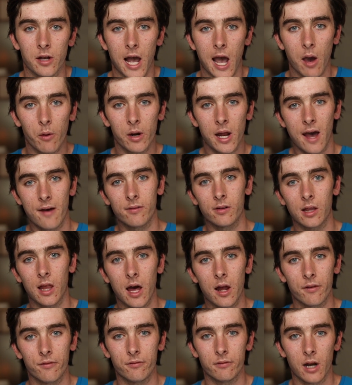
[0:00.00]
I would have a
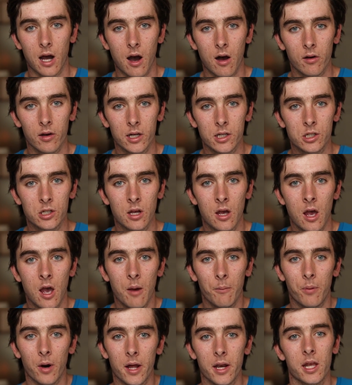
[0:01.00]
lot of knowledge,
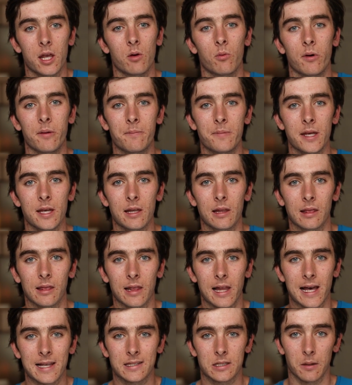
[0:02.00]
but it would be
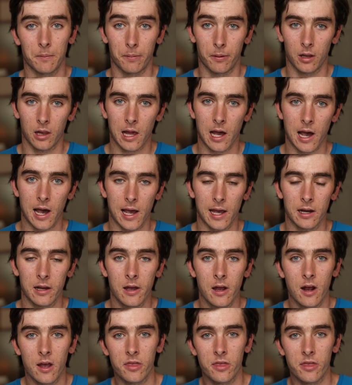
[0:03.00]
less applied